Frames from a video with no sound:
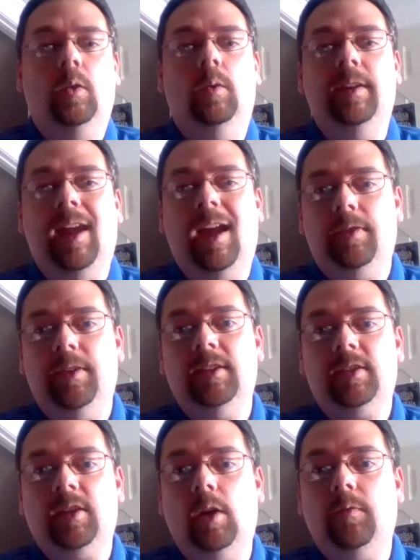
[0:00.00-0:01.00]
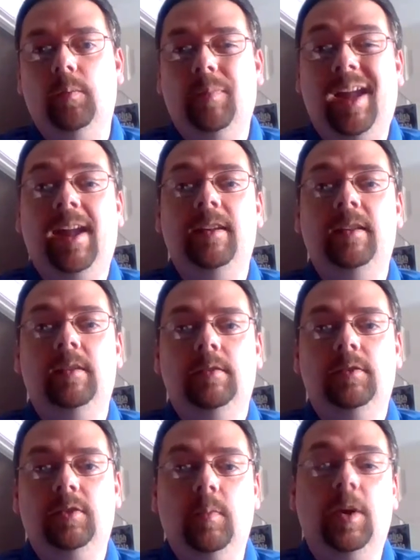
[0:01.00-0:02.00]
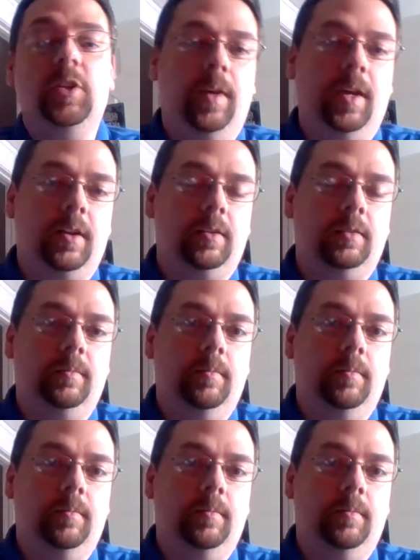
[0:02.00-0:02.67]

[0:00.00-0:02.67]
Well, now things go from bad to much better.